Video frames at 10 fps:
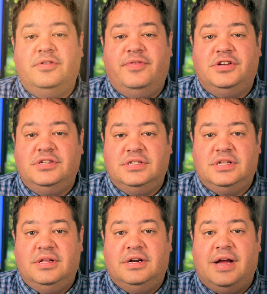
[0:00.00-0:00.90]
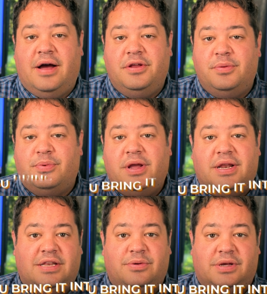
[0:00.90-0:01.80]
your vision is clear, how do you bring it
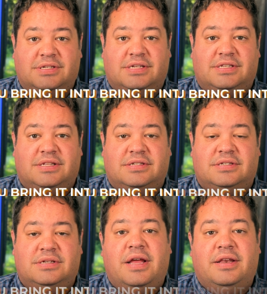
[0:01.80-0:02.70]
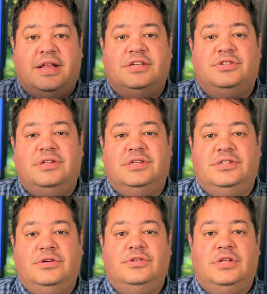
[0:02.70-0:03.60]
into existence? In dentistry,
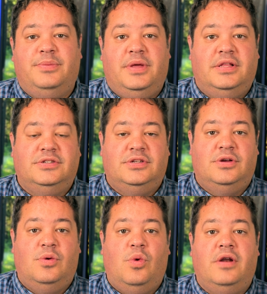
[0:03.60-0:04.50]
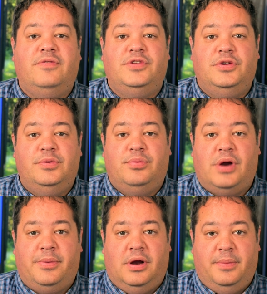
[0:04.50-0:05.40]
this usually means one of two
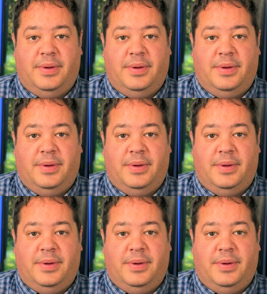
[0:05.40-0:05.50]
primary